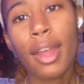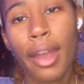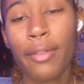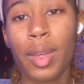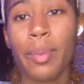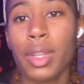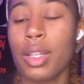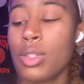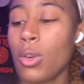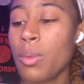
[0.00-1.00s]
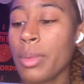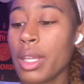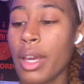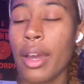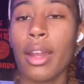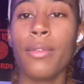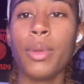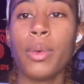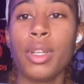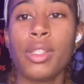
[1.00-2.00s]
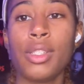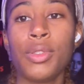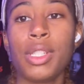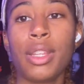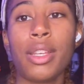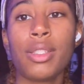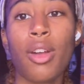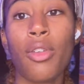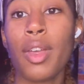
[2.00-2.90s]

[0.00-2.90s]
have it, but they told me that everyone is using this, all the